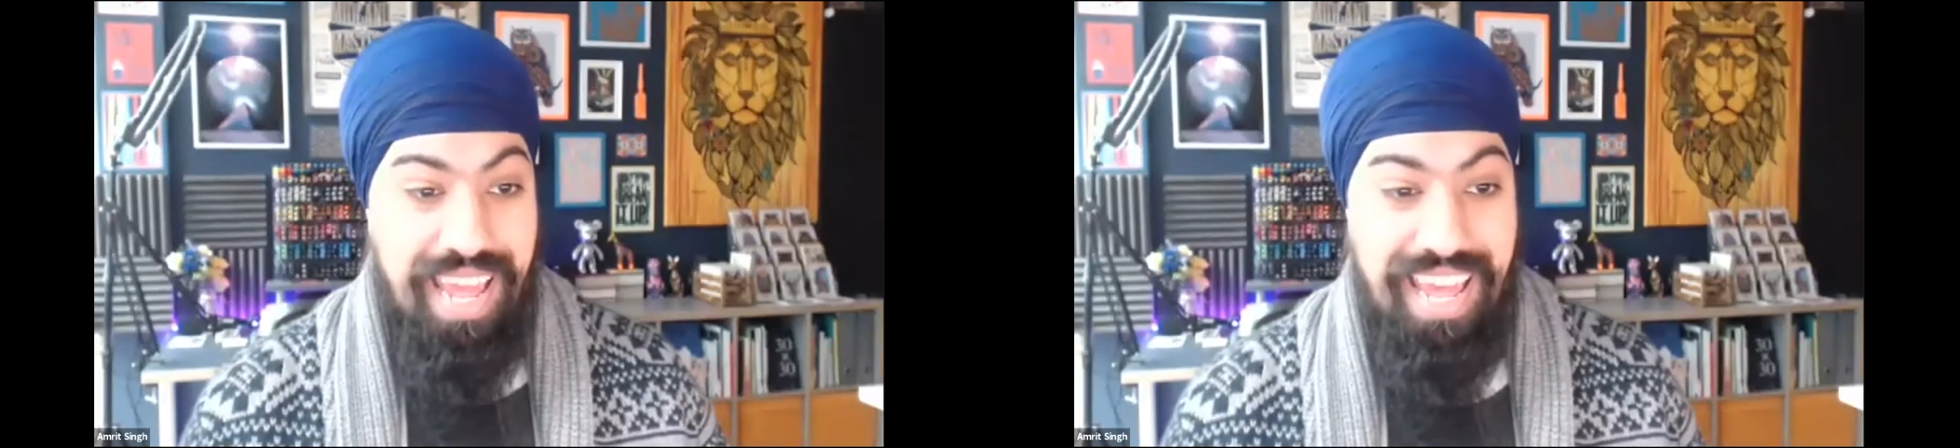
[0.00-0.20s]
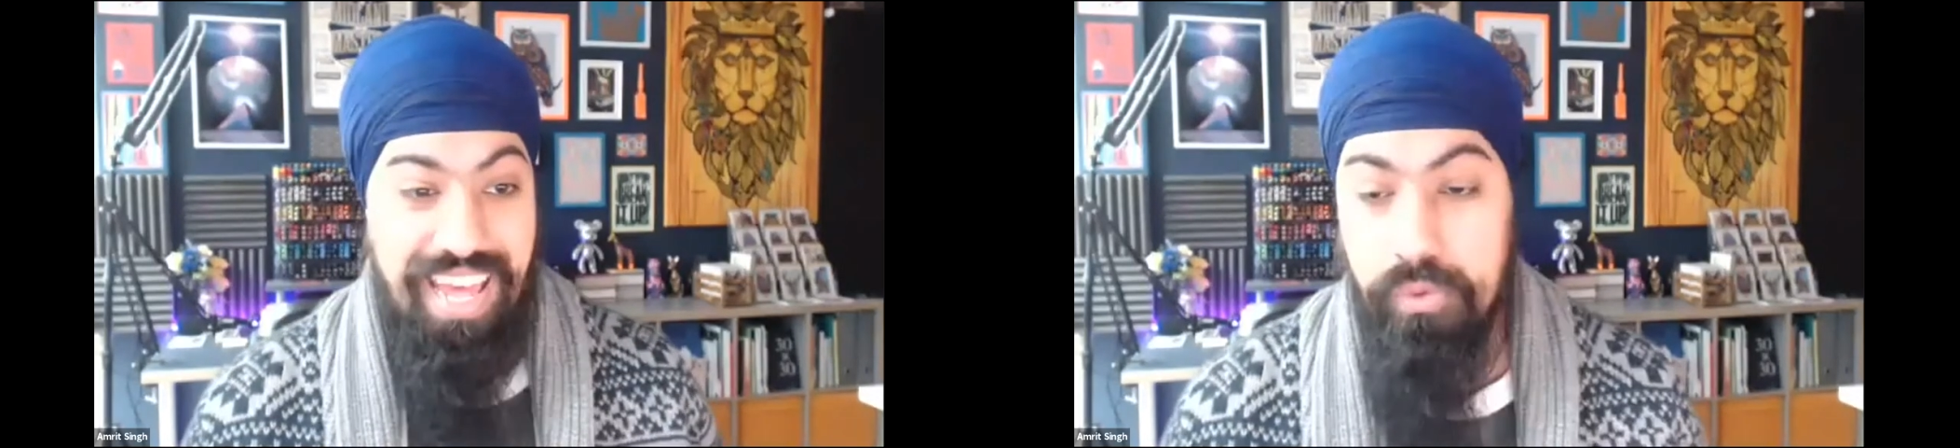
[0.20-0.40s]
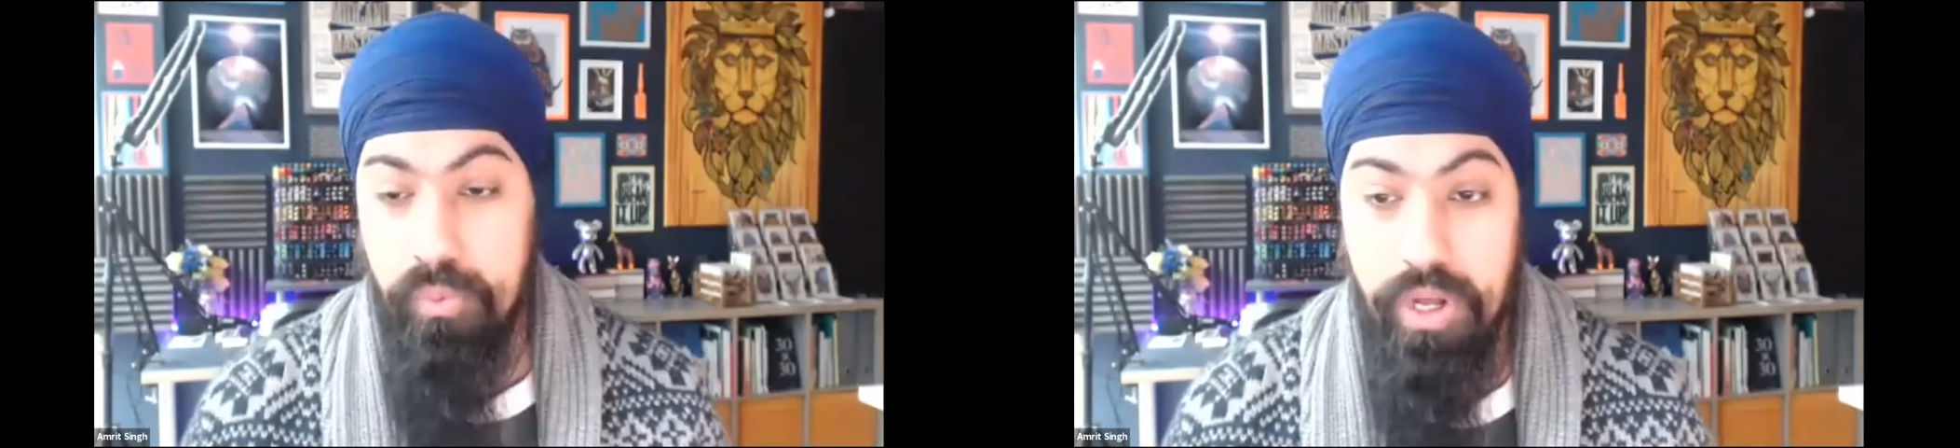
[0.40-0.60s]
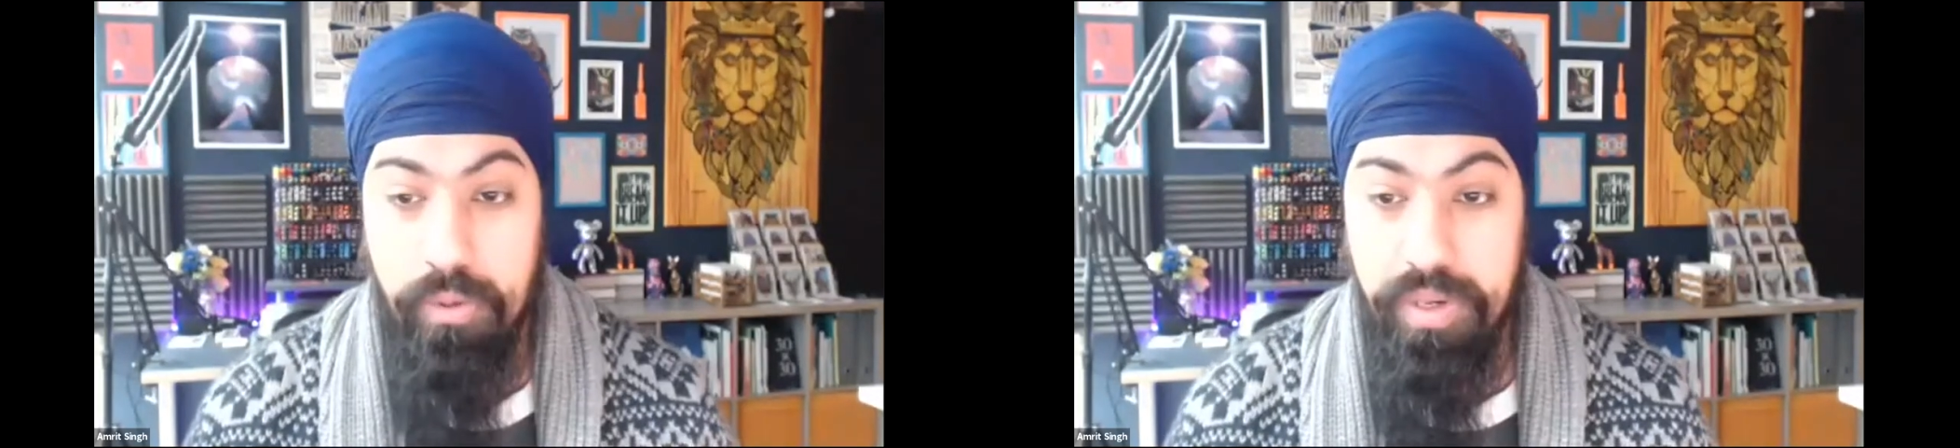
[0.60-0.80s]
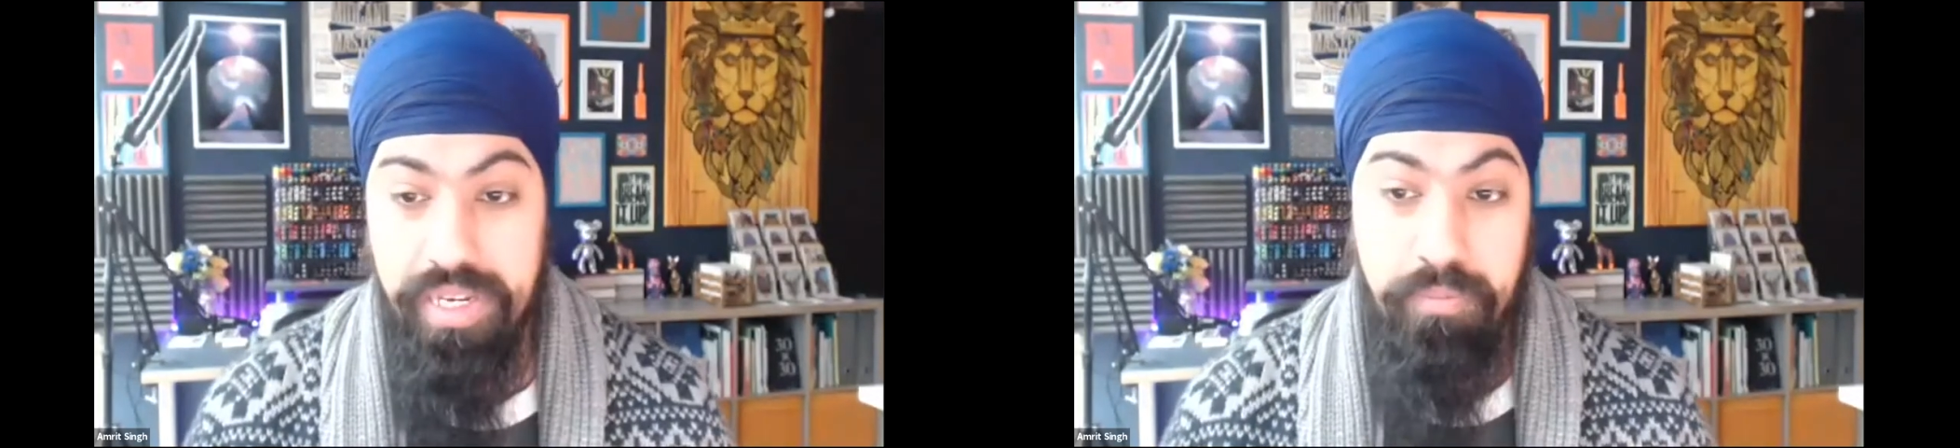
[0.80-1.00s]
health,
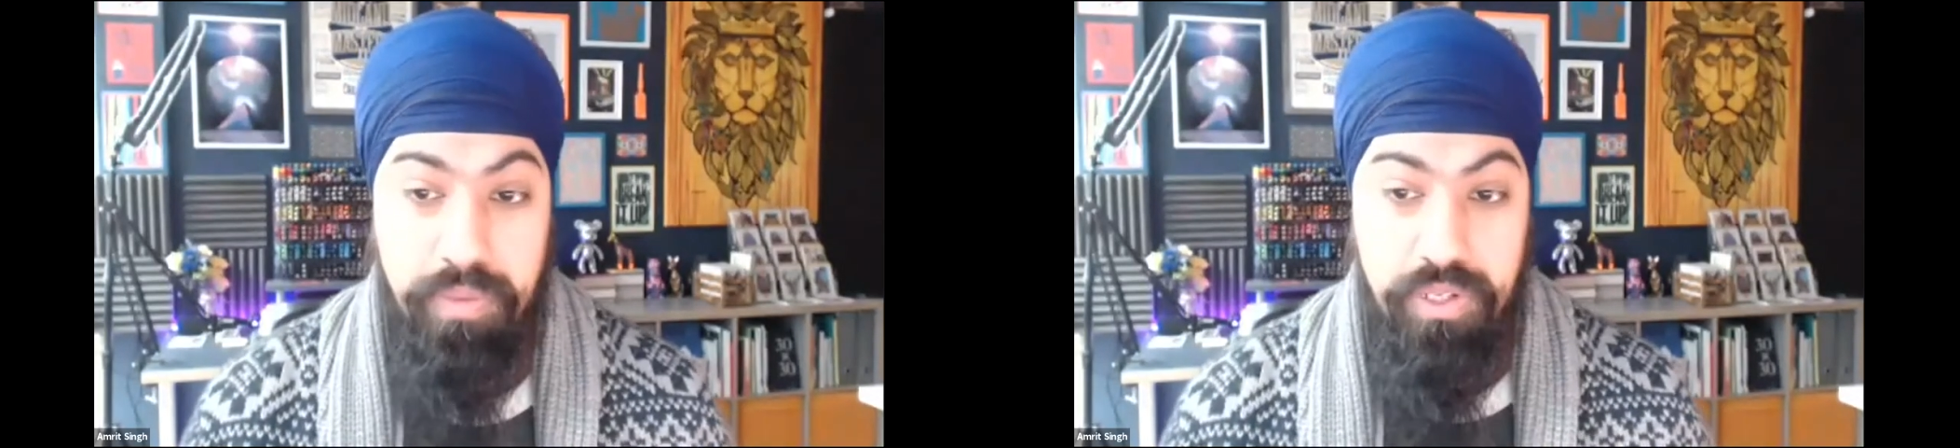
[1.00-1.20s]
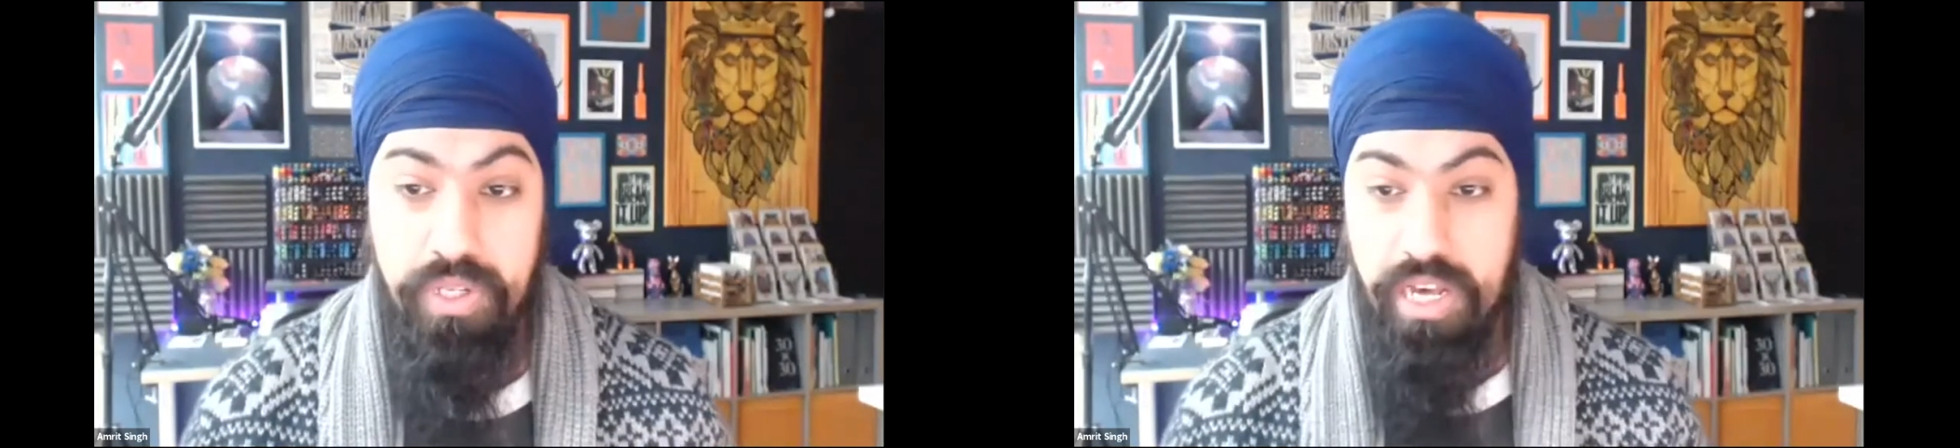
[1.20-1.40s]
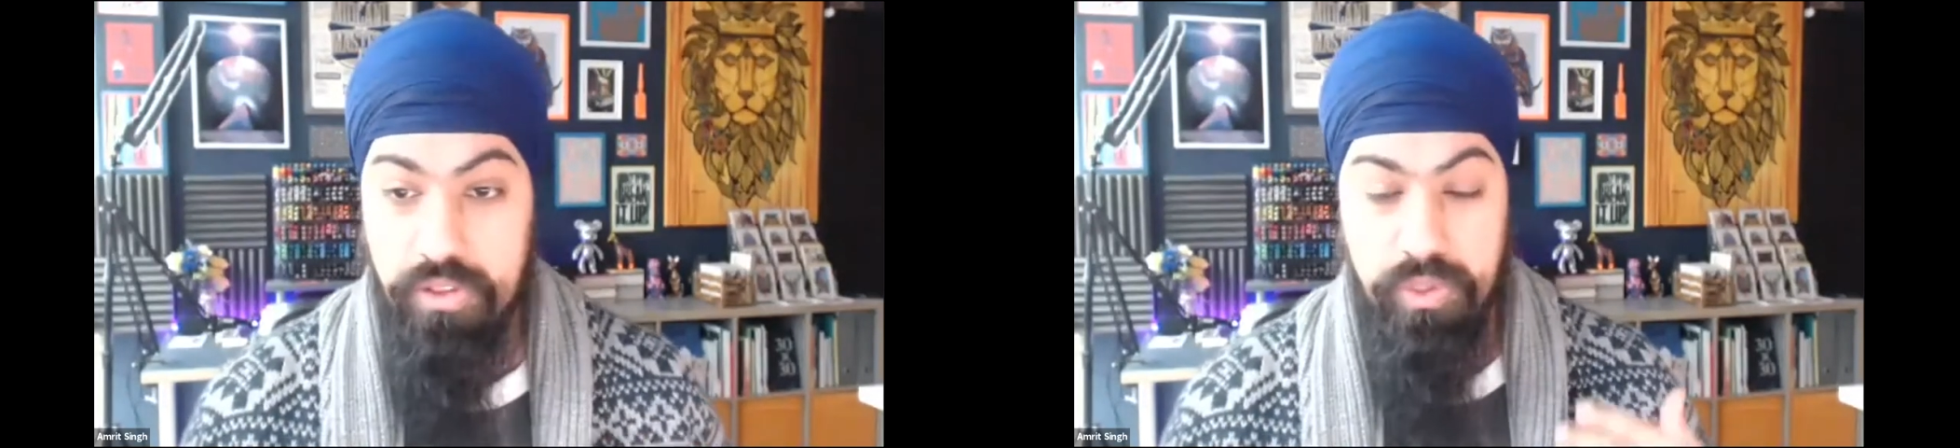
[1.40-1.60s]
well-being and mental health,